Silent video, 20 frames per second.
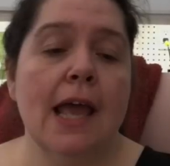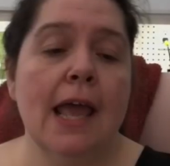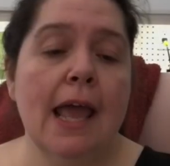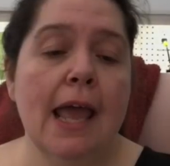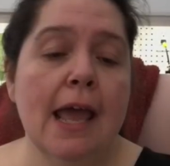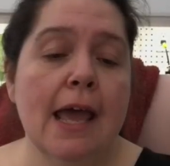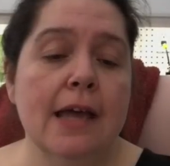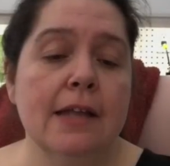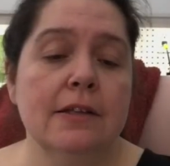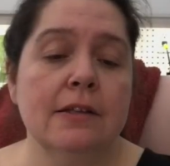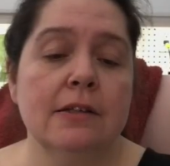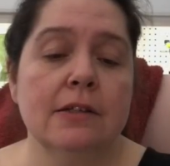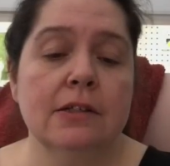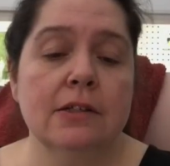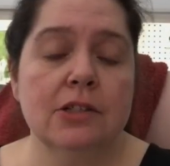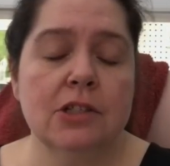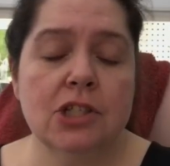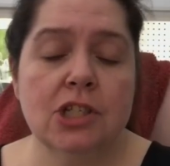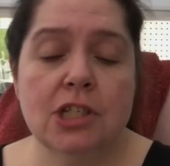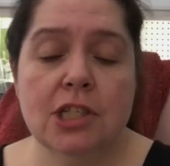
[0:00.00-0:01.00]
And
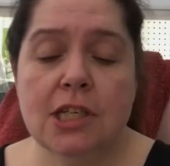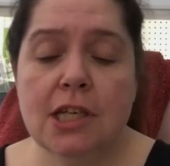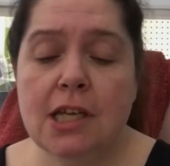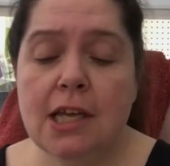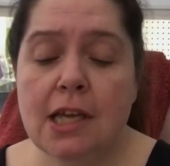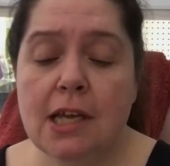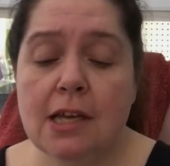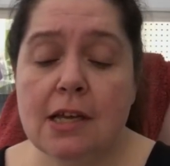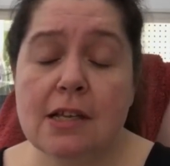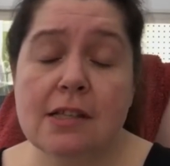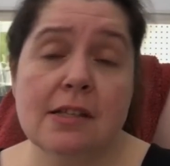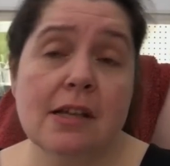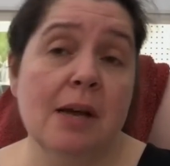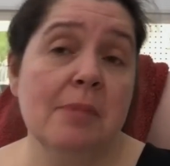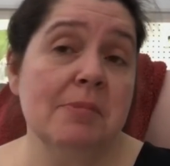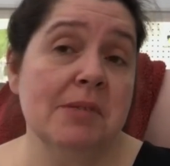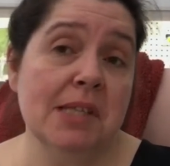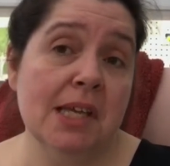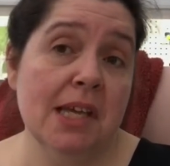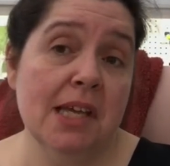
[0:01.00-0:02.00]
she is,
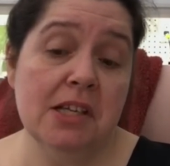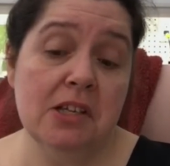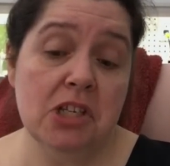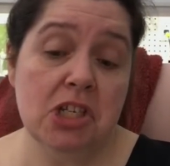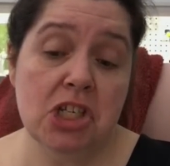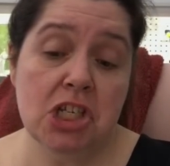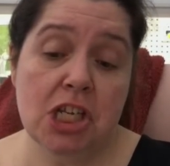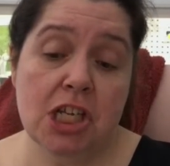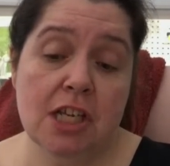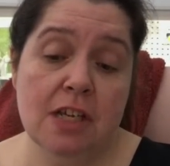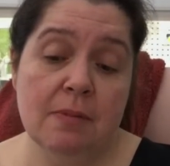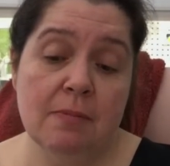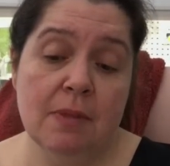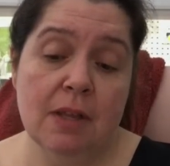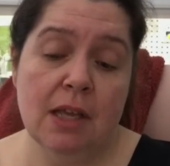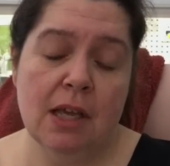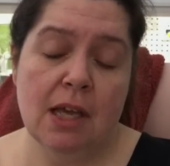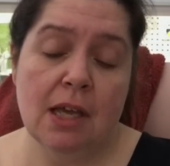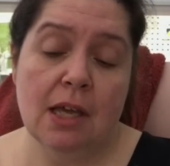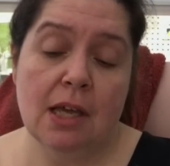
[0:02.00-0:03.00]
I'm saying she,
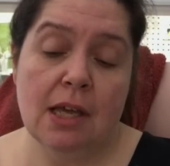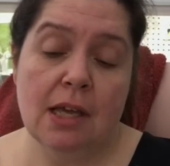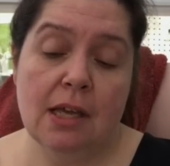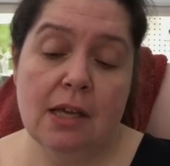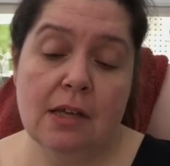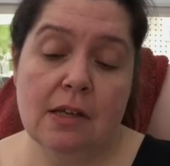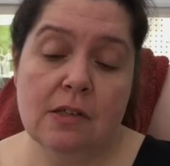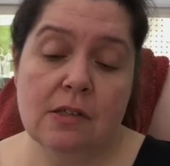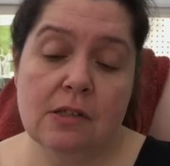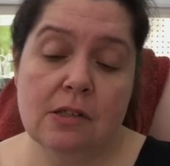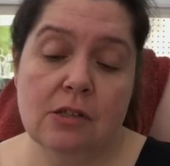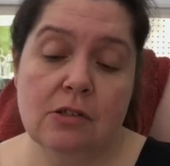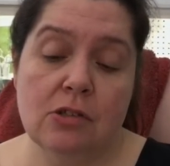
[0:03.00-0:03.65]
is